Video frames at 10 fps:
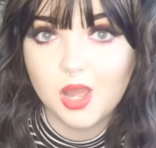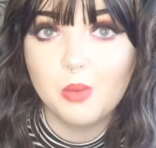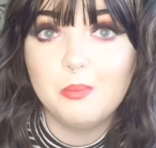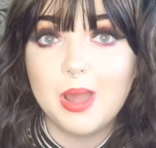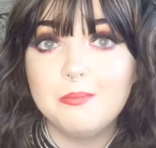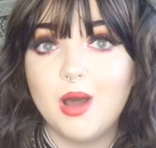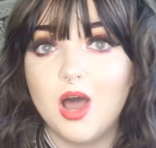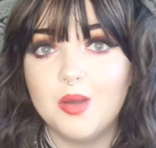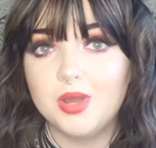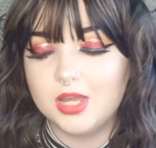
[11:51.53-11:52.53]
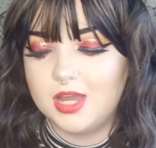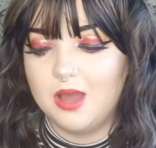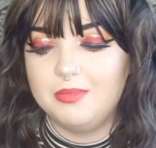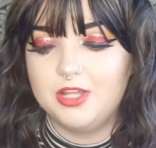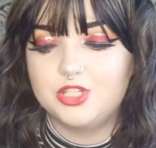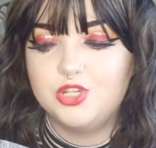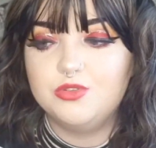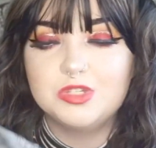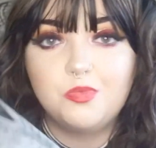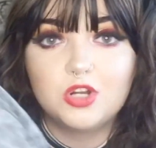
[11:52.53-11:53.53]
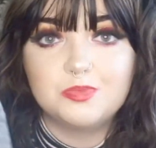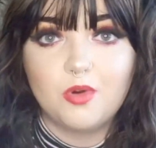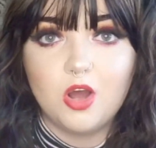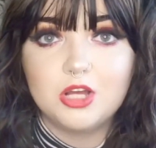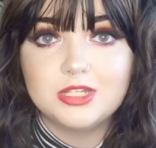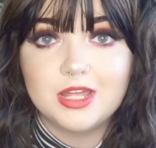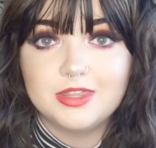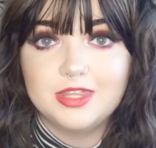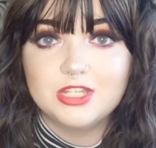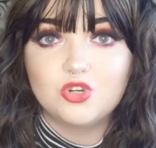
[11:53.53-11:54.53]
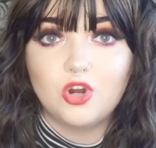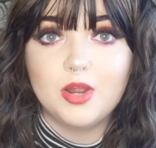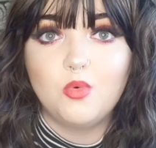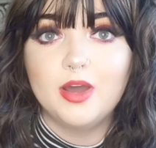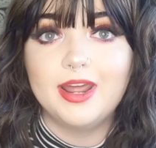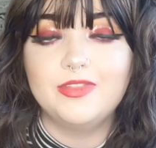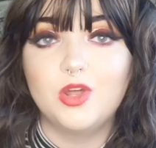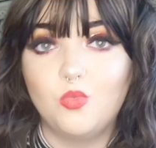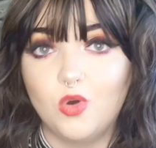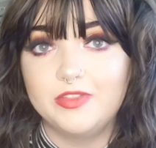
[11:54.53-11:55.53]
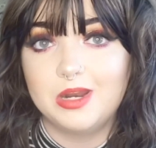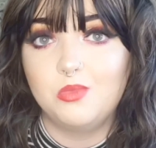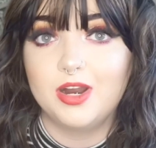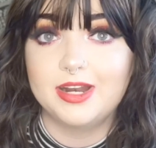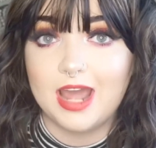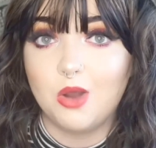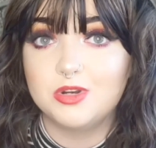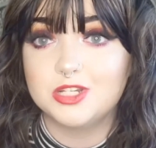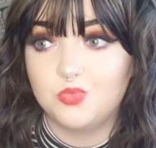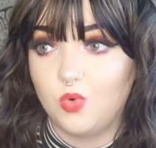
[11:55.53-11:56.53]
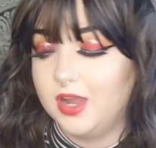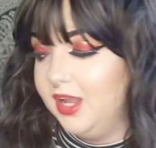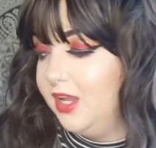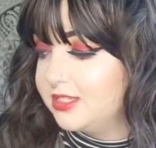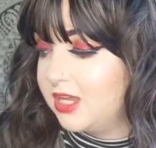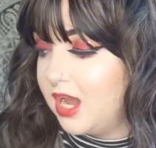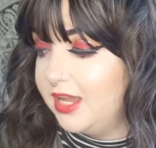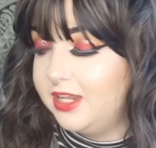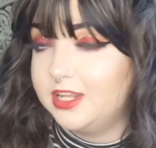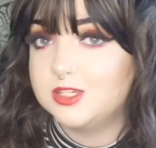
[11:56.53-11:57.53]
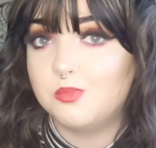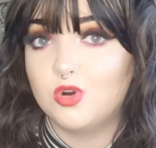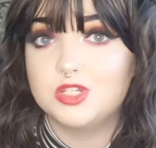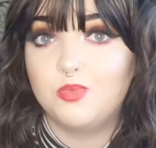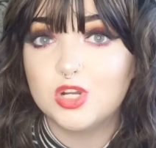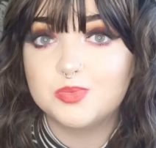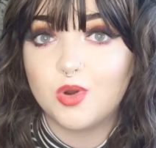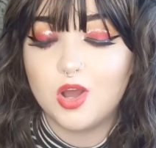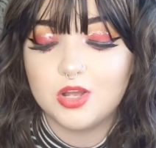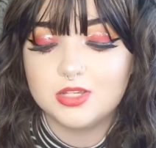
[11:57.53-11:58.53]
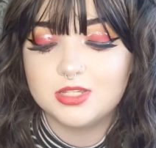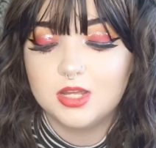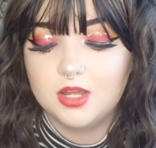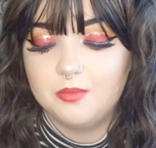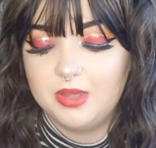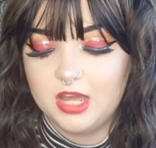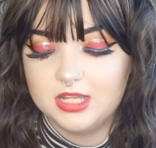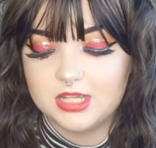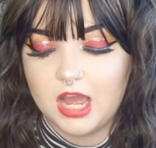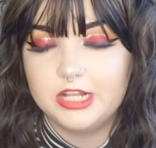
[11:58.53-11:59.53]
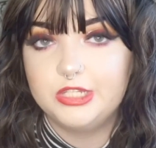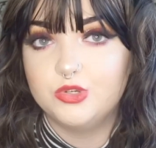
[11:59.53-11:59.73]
My mom got me two sports bras, this gray one and then one that I'm wearing now, which is white. I needed some more sports bras because I do